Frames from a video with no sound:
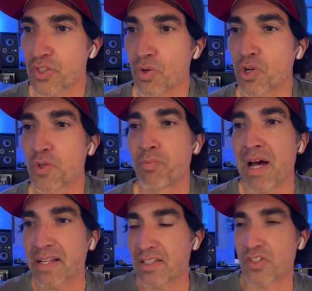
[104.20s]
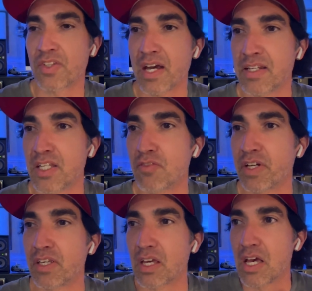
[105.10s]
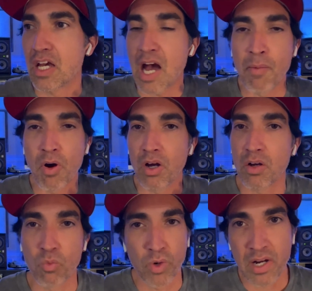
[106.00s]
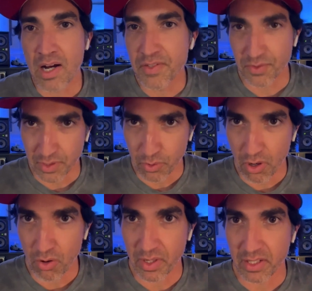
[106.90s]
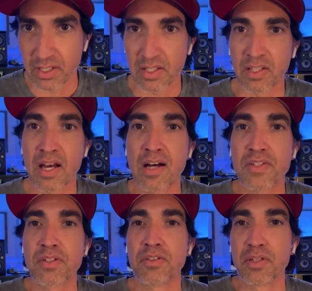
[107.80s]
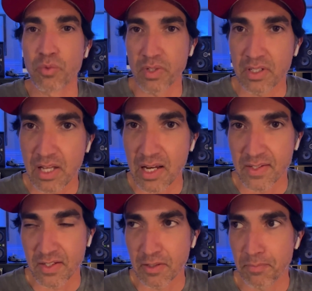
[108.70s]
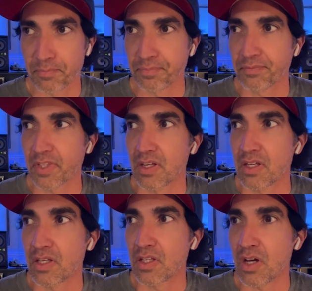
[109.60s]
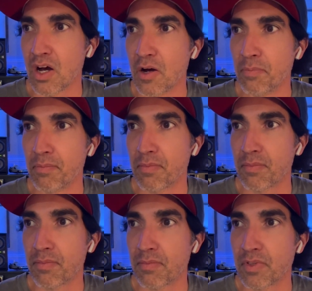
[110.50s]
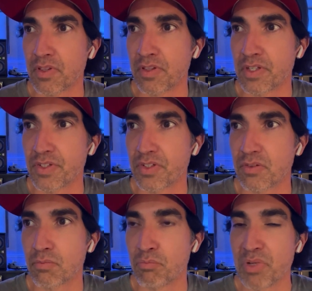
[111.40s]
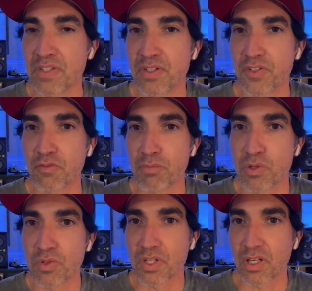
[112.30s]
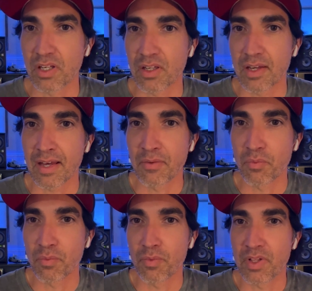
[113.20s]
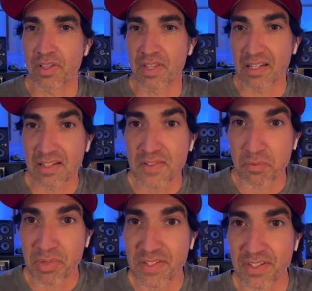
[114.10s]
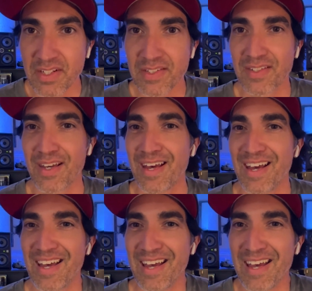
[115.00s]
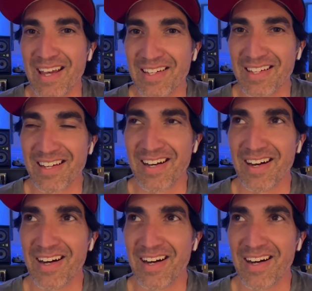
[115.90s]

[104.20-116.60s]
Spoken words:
so it goes back to just the idea of like um, we're constantly growing and constantly realizing um, this business of music and that it is a business. And